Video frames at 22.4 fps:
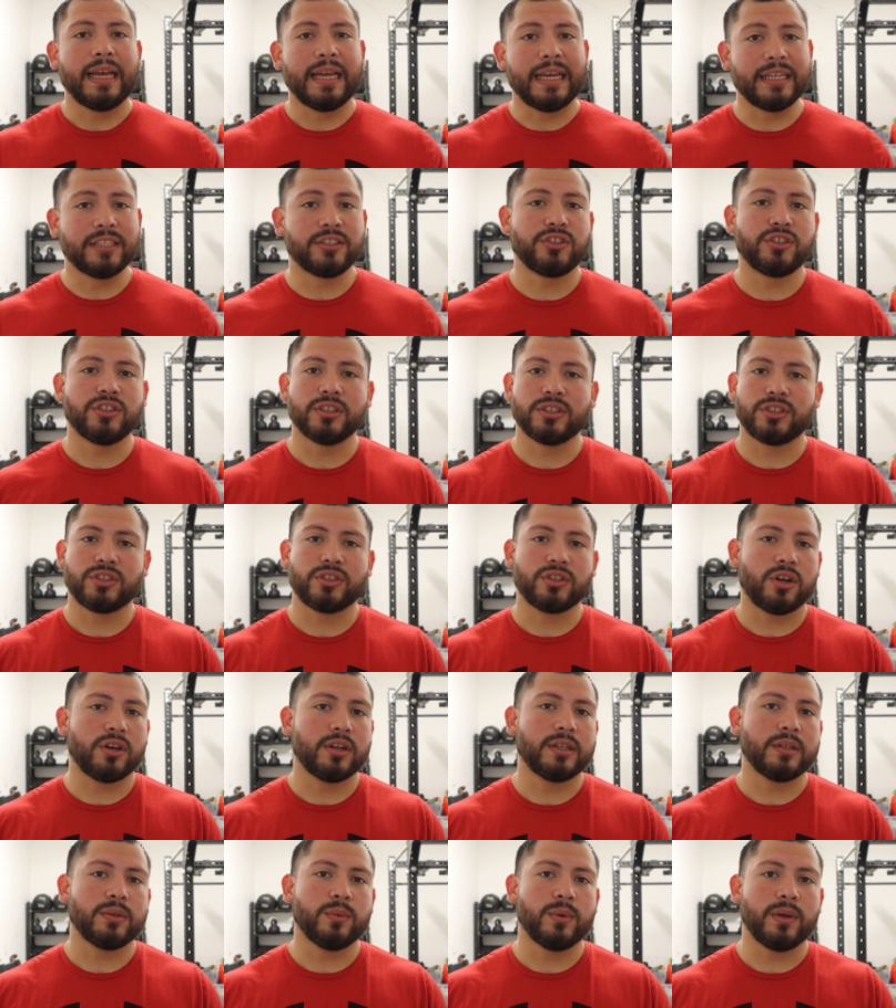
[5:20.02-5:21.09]
It's just
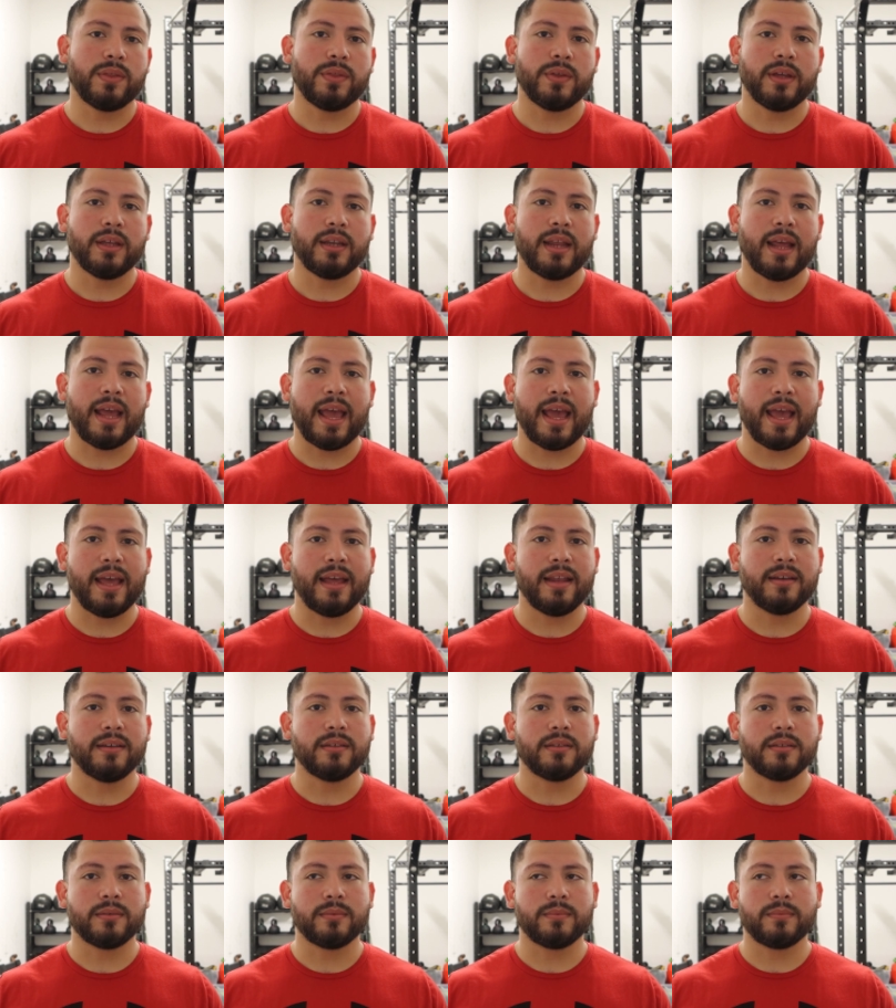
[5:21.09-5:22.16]
starting with it and
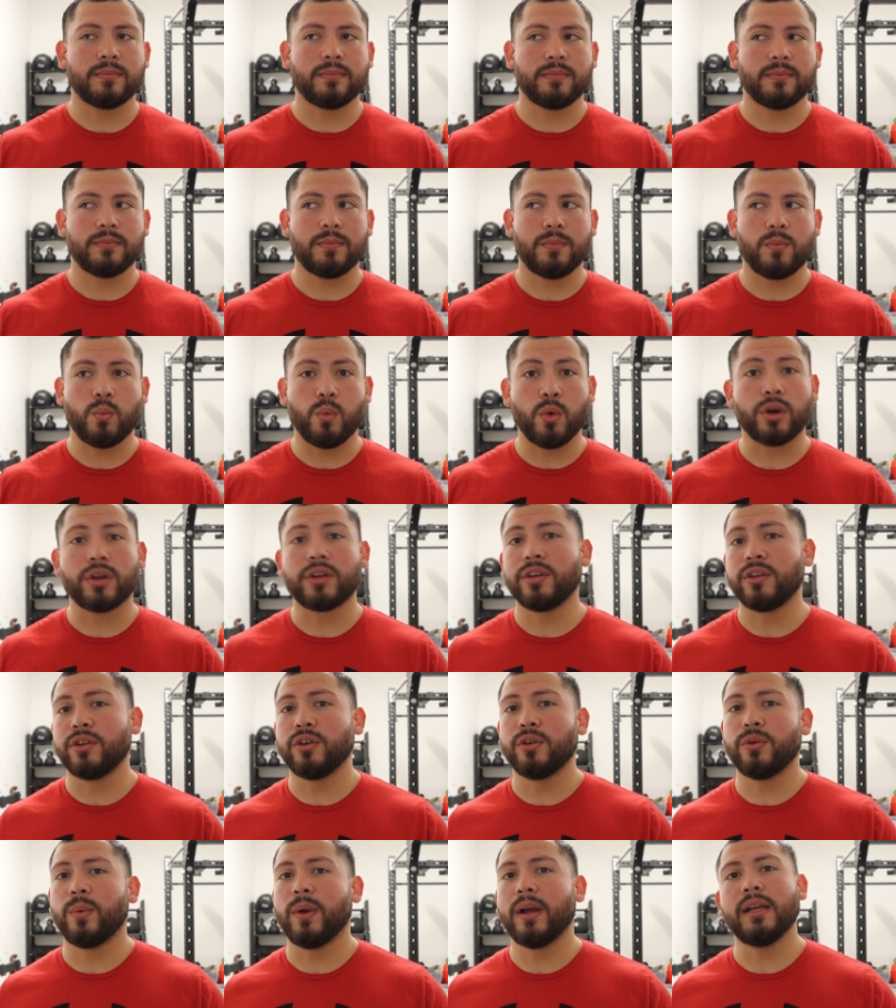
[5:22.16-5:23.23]
working
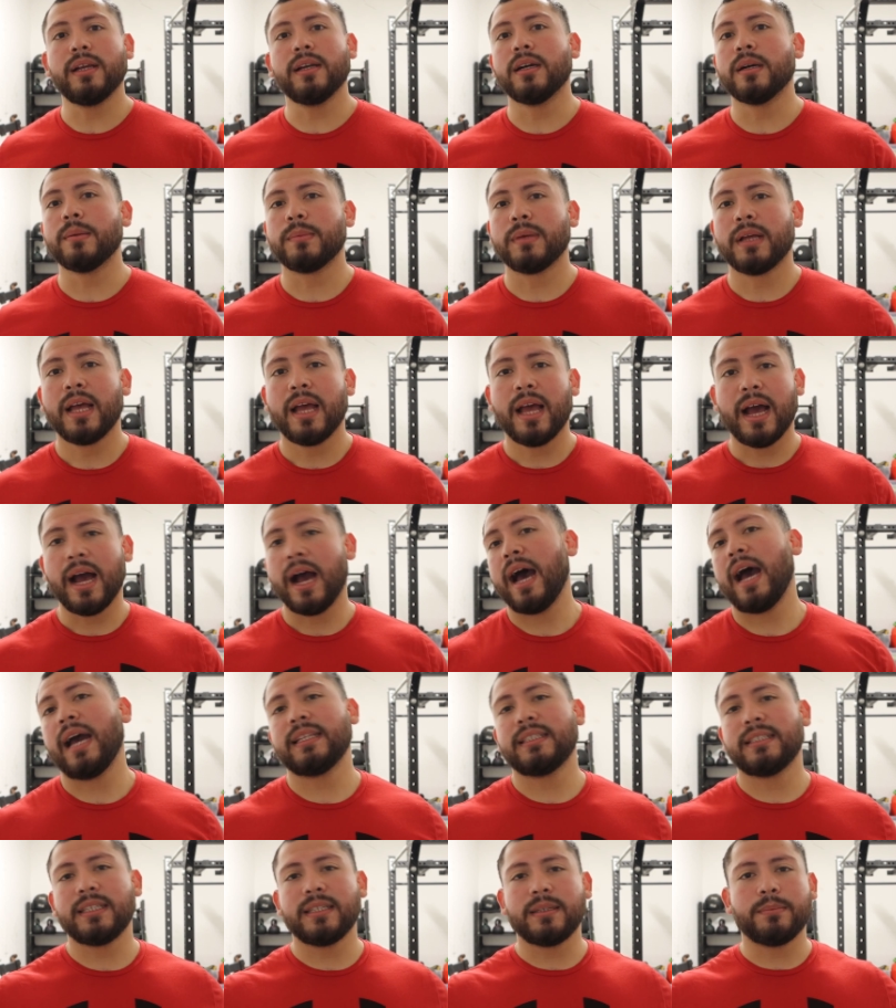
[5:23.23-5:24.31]
your way up.
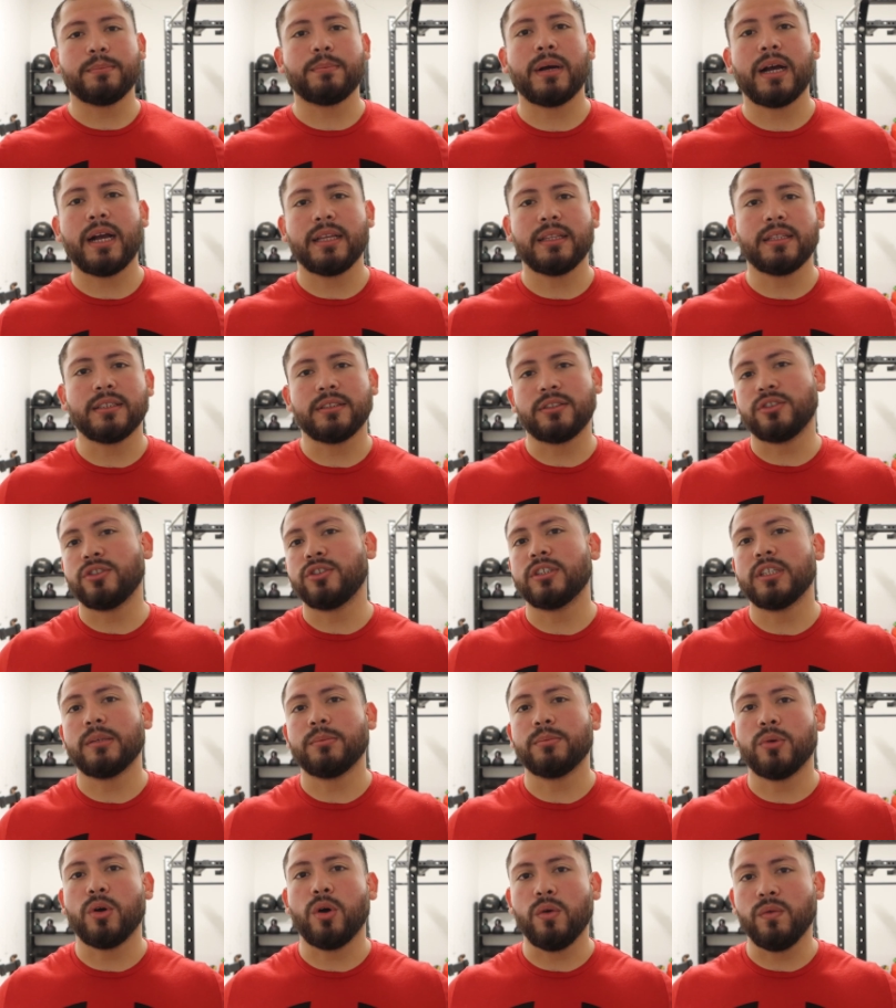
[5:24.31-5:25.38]
I didn't buy this
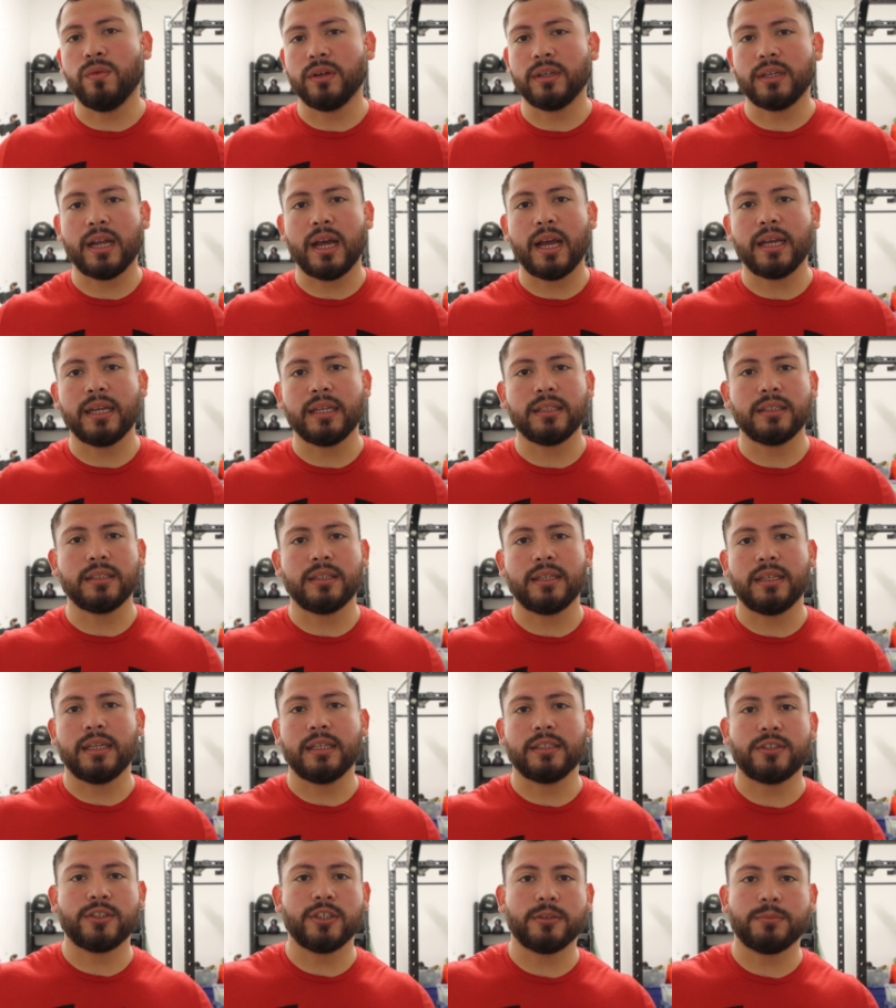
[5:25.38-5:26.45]
gym overnight.
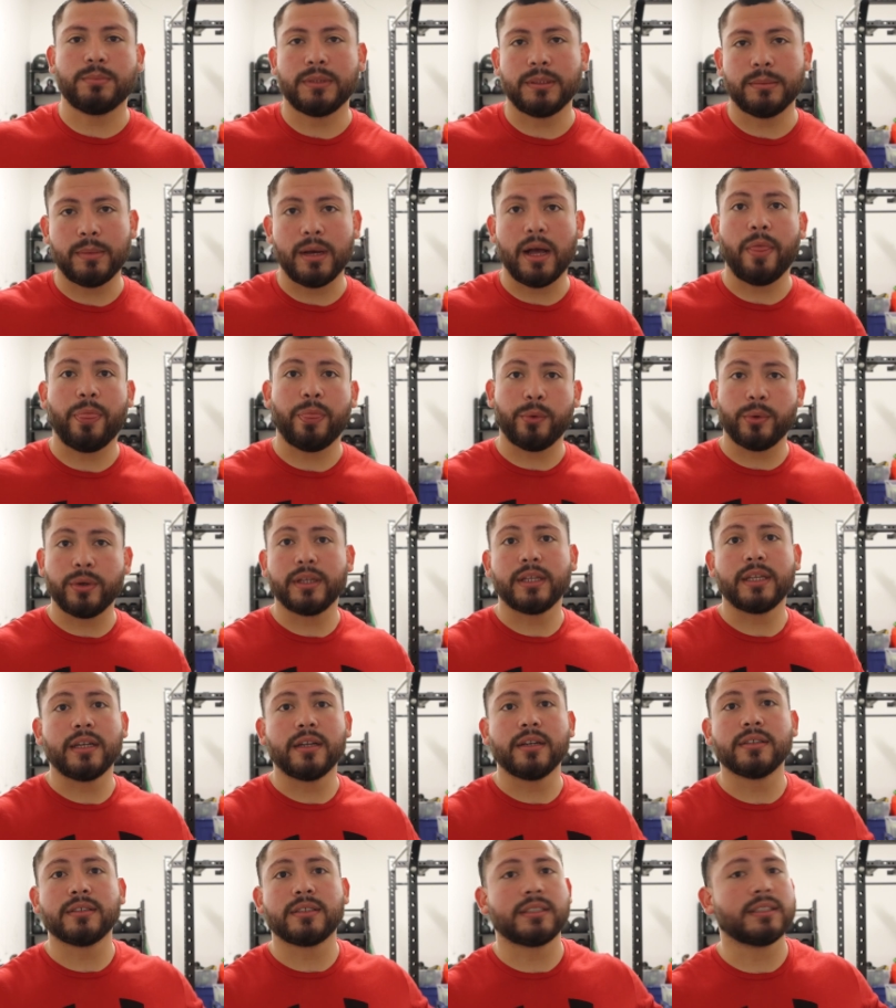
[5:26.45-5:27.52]
It took me about 3
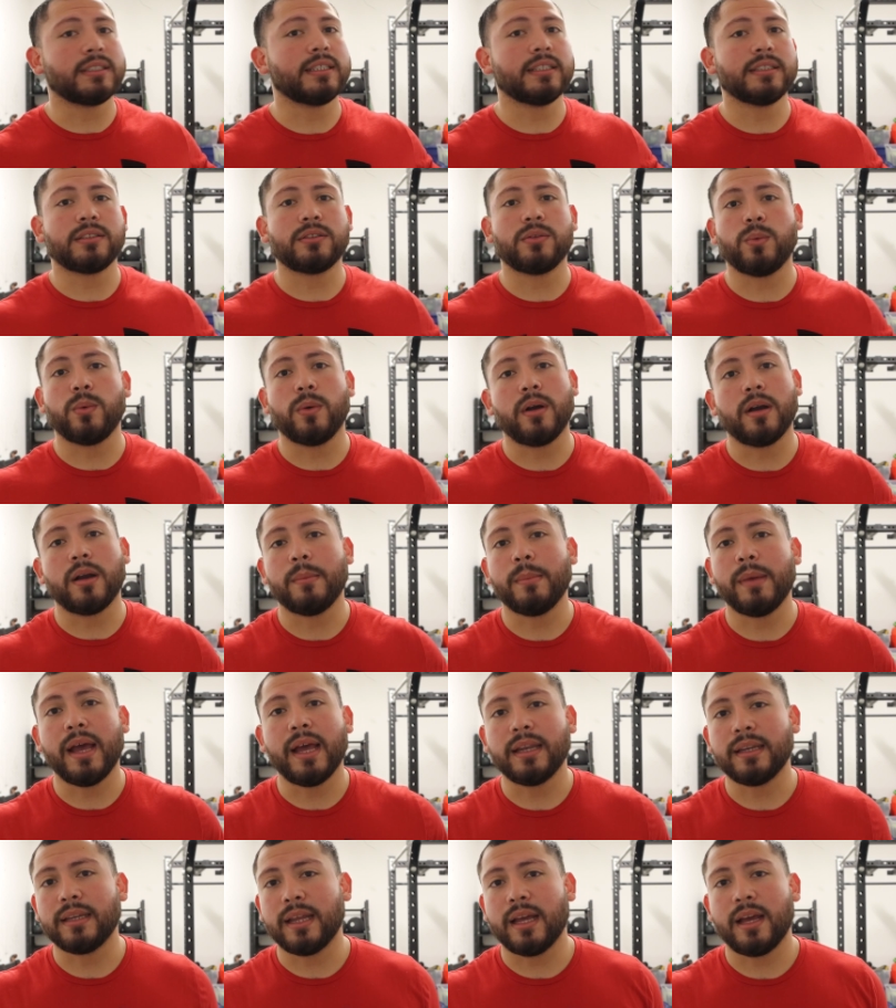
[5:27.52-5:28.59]
years to get to where I'm
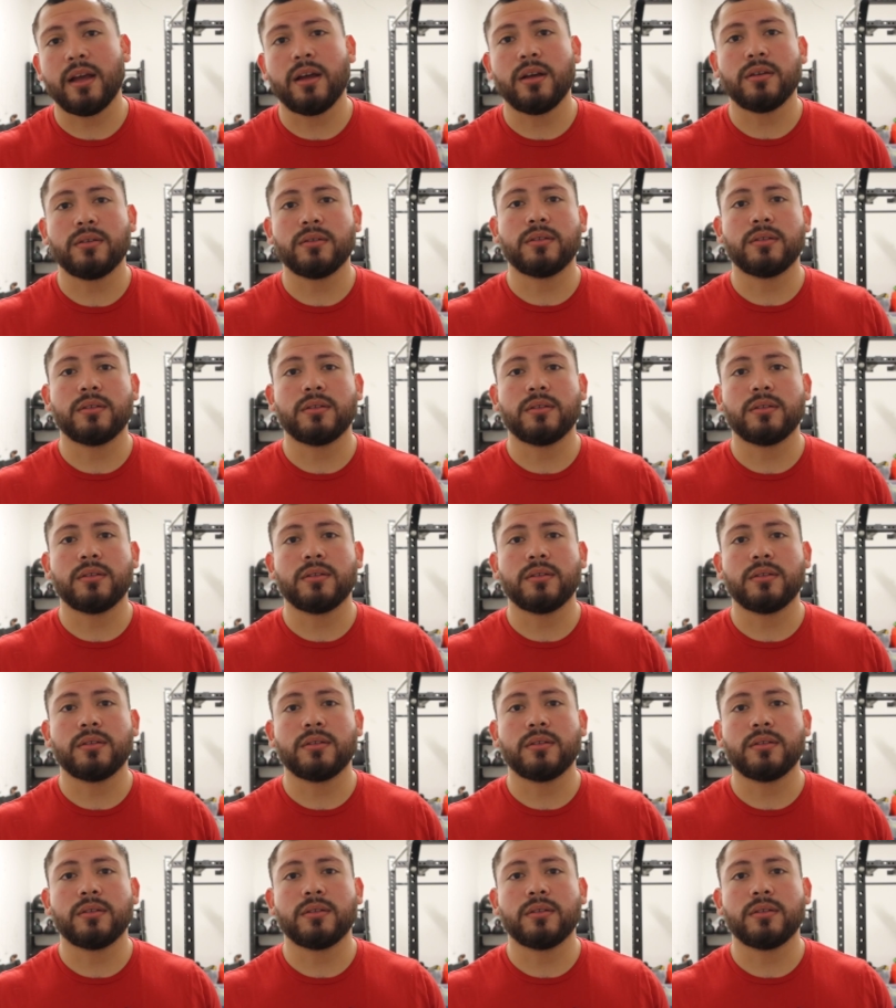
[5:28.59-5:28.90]
at now.